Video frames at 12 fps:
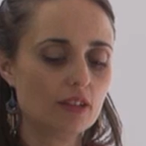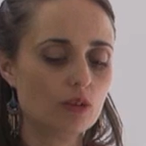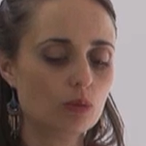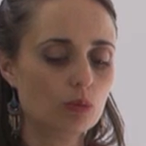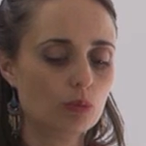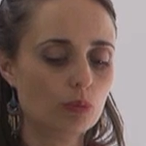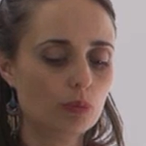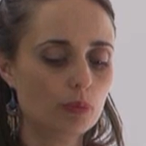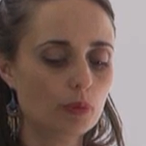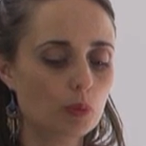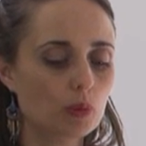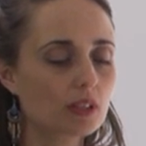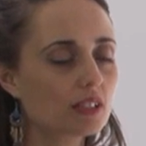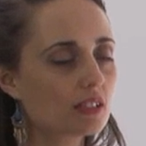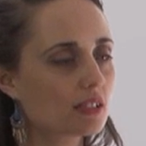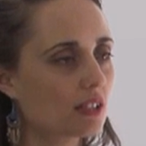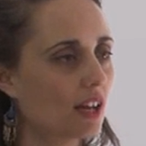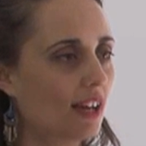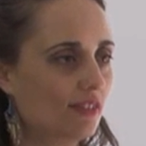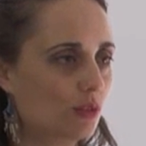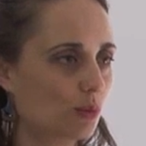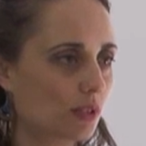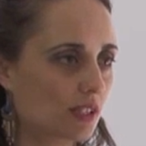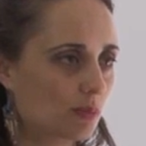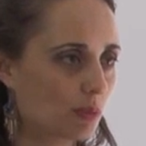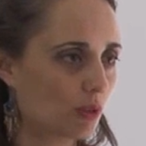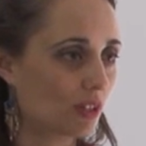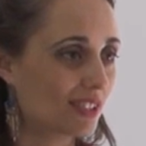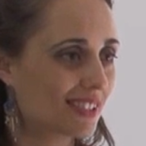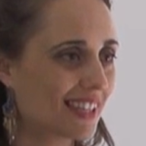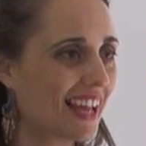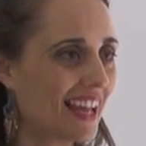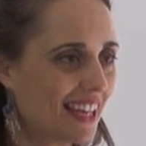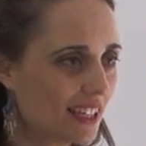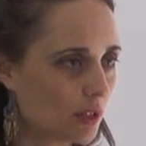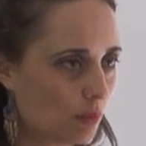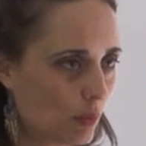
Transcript: the willingness I have to experience any